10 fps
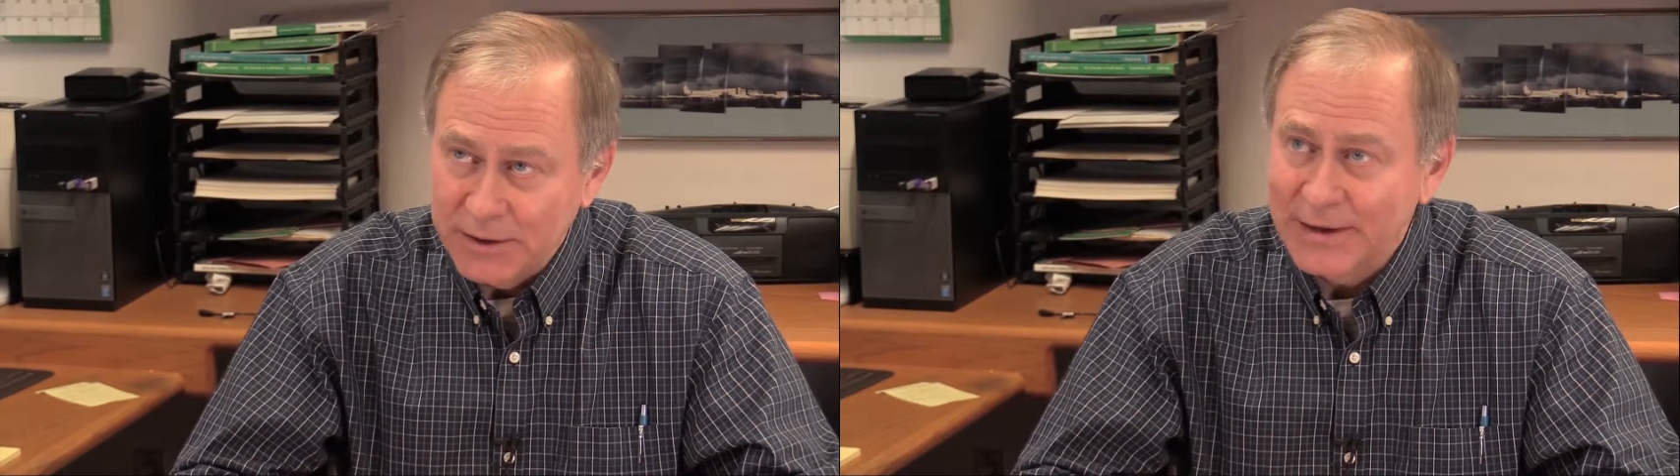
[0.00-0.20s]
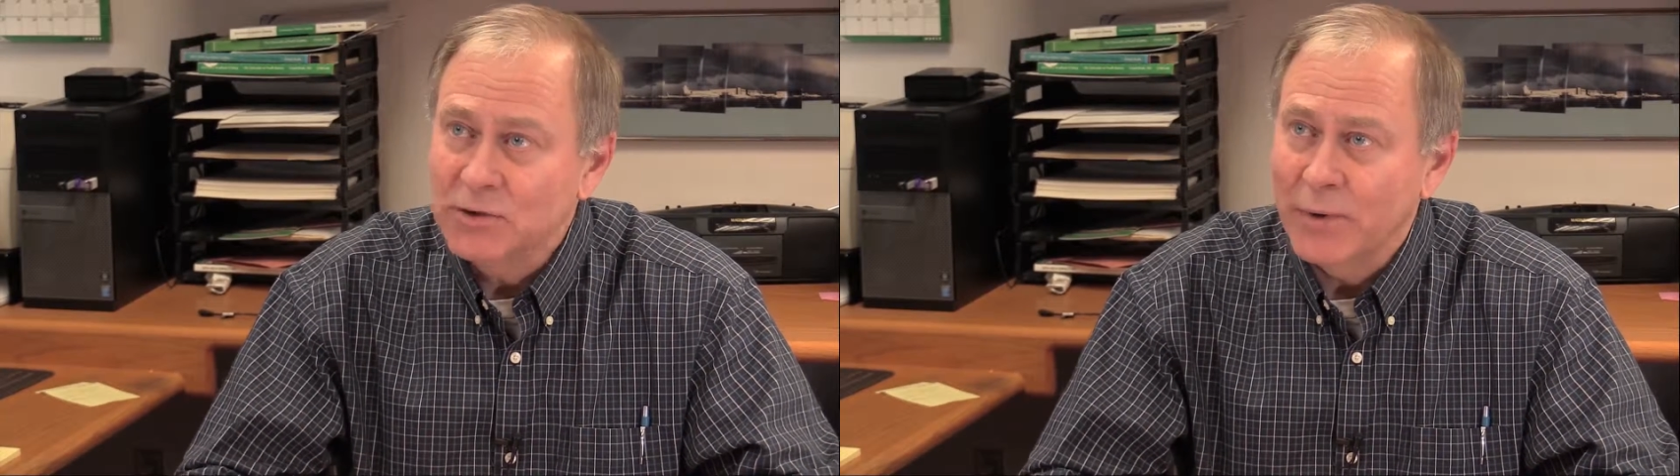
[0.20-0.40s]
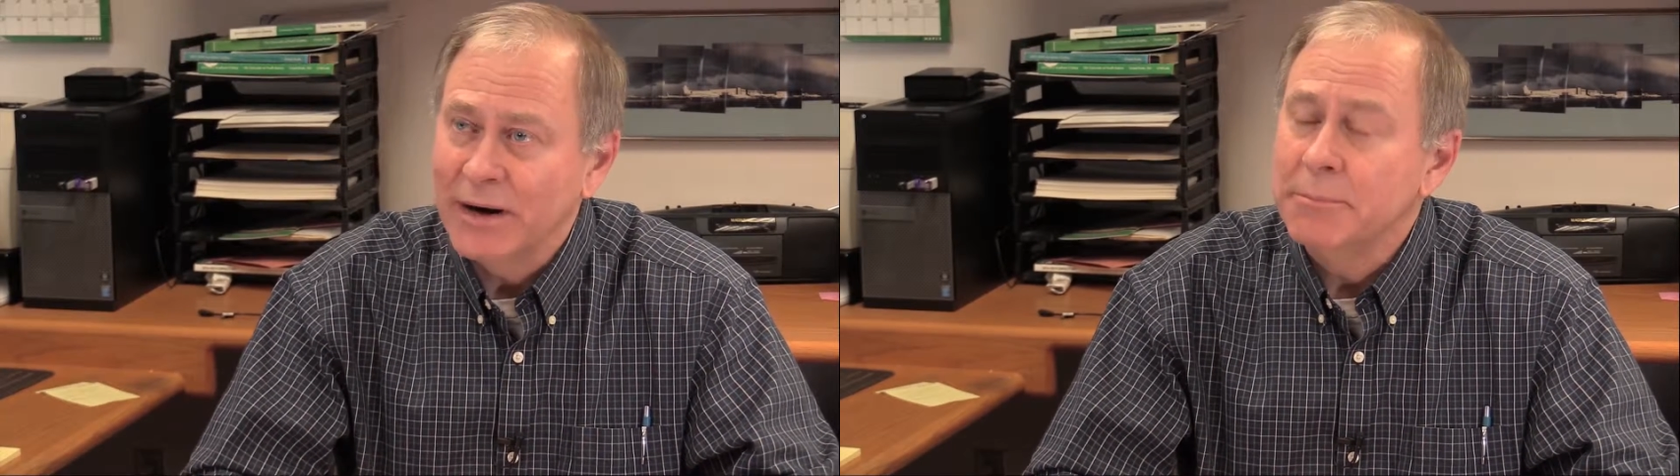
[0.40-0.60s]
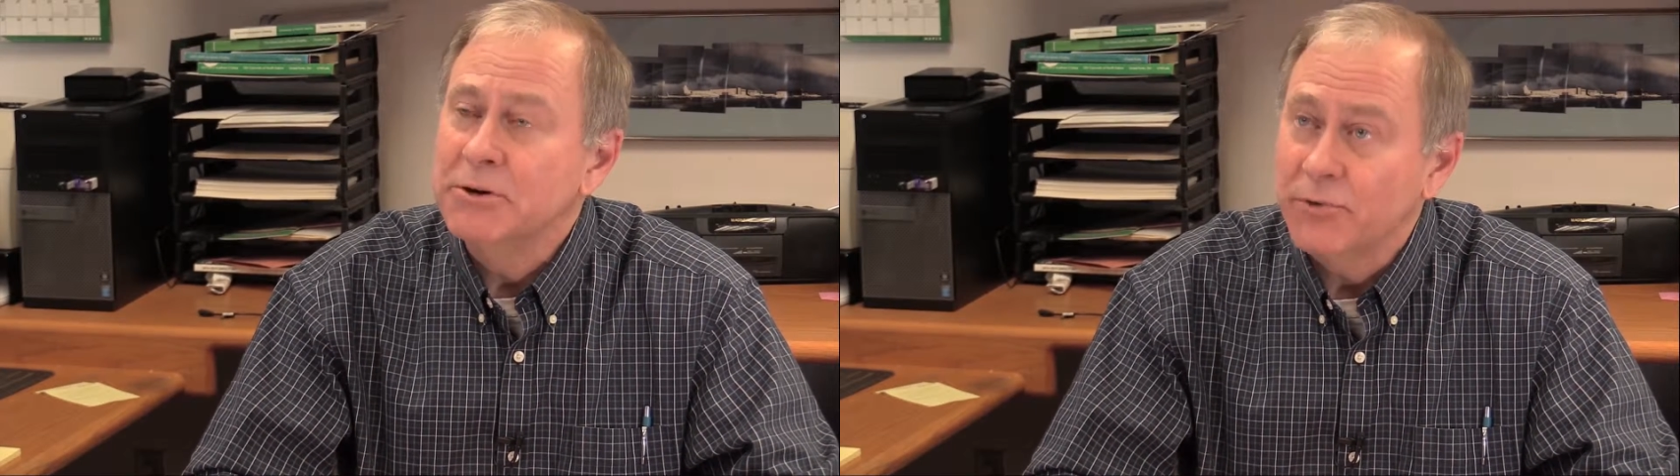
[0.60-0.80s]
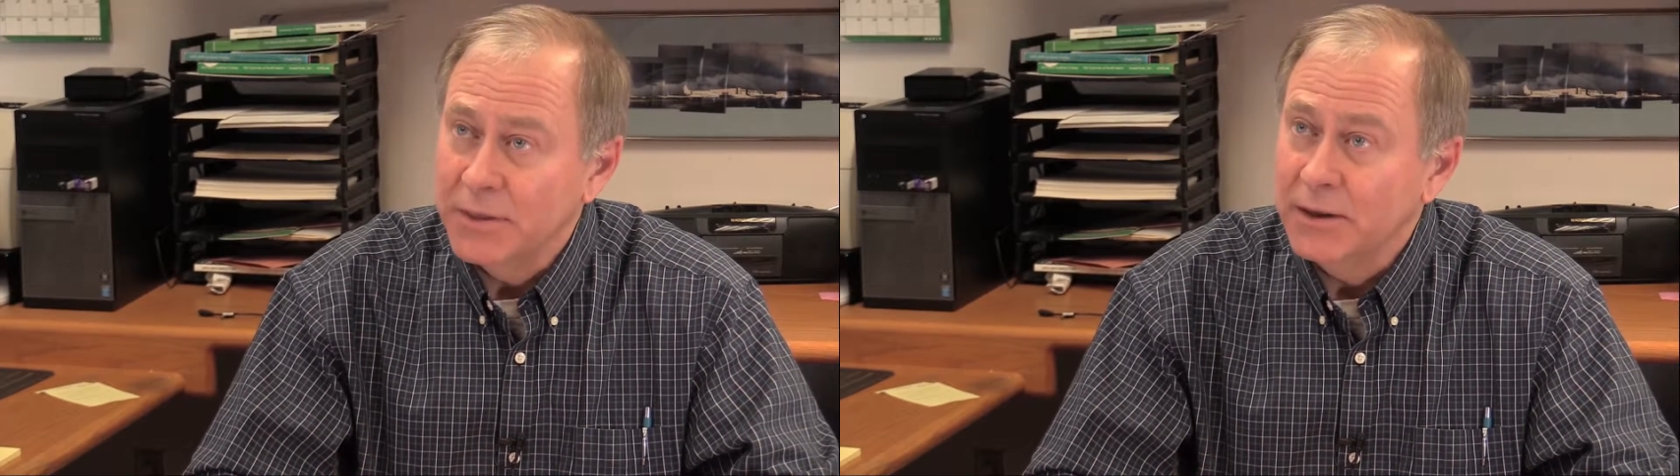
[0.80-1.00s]
the next rad
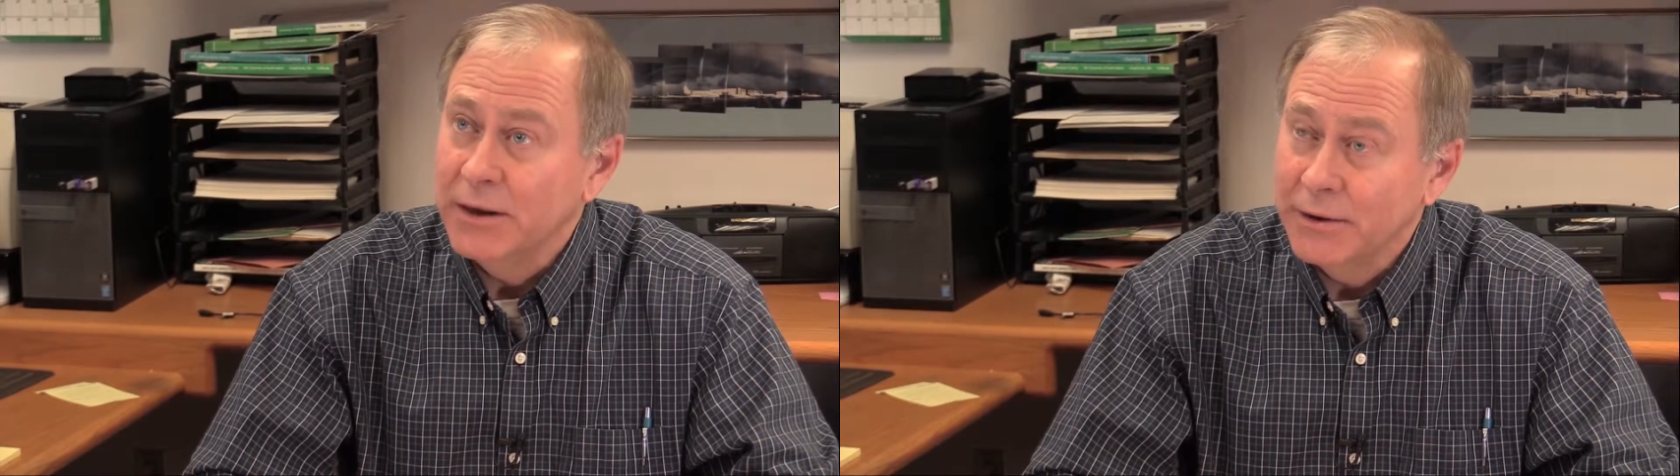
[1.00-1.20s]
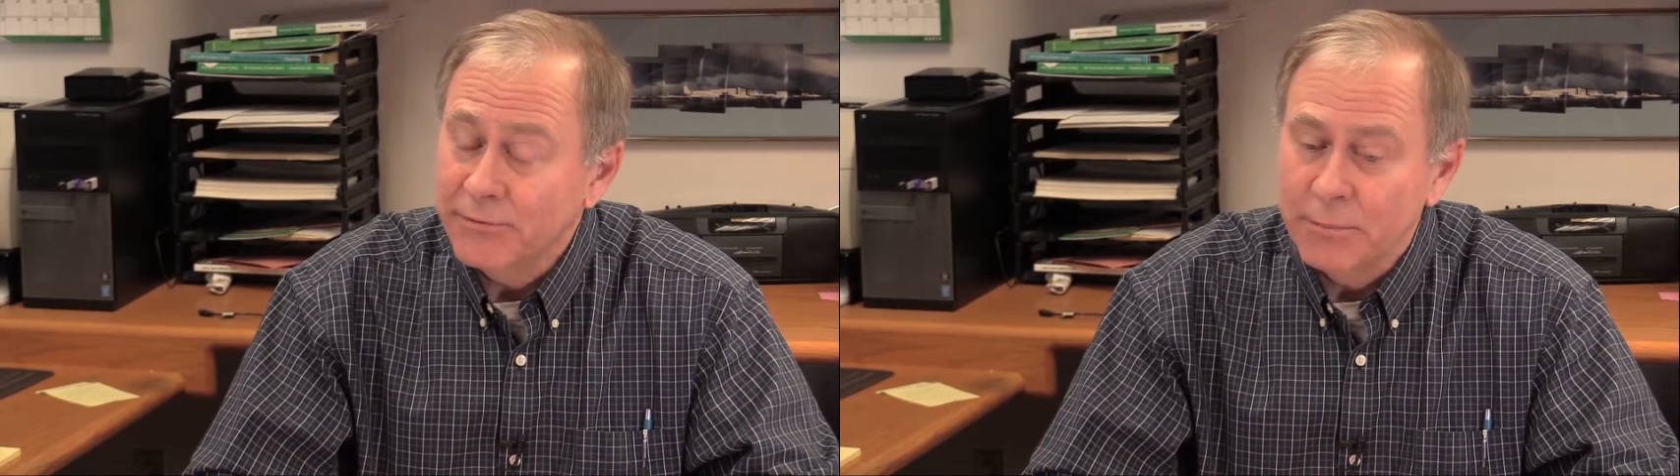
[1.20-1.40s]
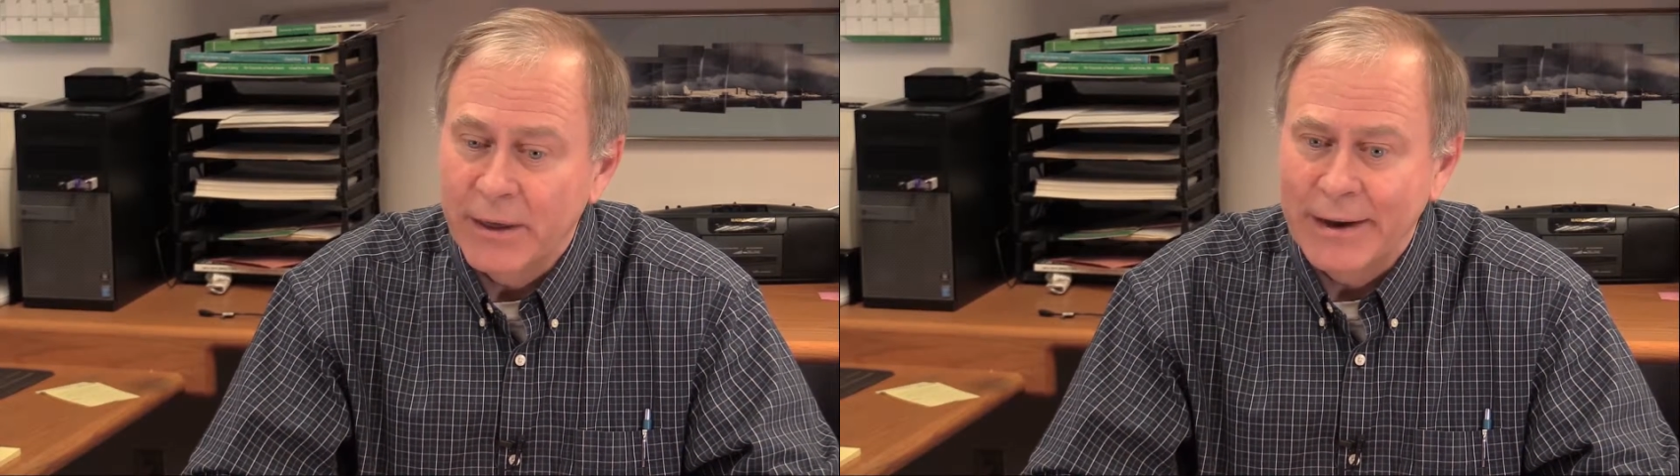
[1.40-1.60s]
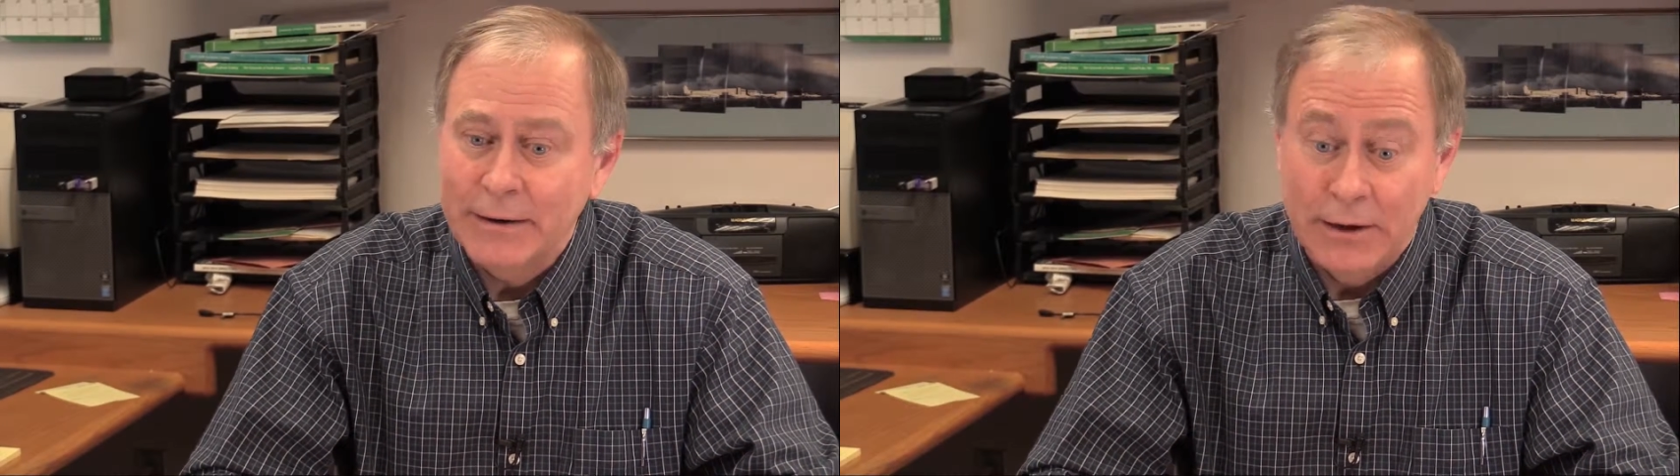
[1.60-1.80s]
imagery that you get from that,